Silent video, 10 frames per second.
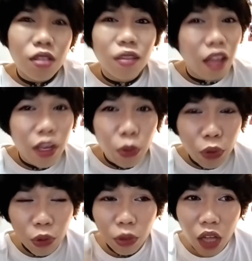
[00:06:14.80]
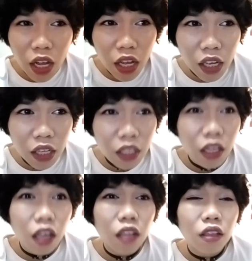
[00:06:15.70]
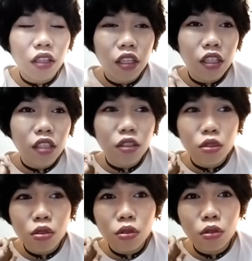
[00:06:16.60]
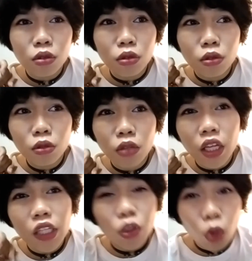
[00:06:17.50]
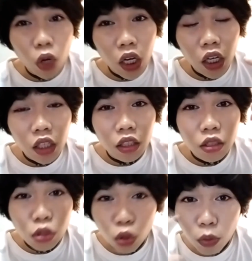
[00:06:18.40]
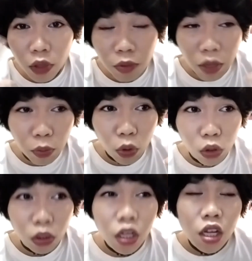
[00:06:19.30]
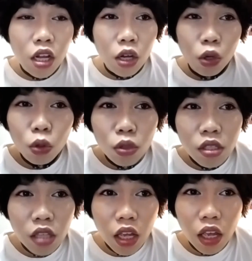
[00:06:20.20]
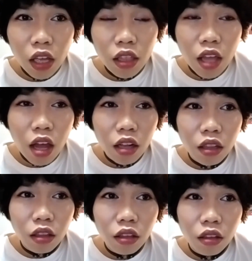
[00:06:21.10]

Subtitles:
Just like who you like and learn to ignore the stupid people who say that,